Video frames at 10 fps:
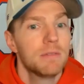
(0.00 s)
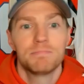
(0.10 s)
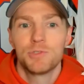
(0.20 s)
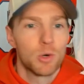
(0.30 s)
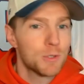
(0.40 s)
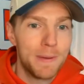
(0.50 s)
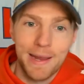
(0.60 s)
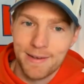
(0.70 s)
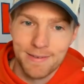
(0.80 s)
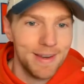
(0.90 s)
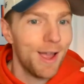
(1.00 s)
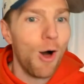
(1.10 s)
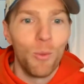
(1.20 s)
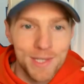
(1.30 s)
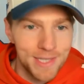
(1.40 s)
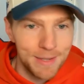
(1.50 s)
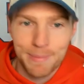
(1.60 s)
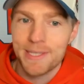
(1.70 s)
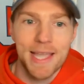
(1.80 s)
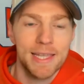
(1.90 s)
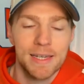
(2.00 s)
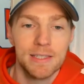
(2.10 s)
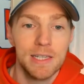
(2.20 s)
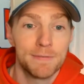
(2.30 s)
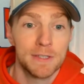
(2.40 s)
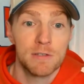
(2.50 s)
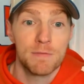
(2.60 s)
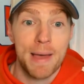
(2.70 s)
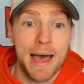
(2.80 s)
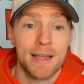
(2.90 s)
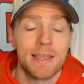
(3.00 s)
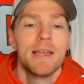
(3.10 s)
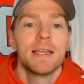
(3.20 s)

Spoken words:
George Paton, always going to be taking a defensive back.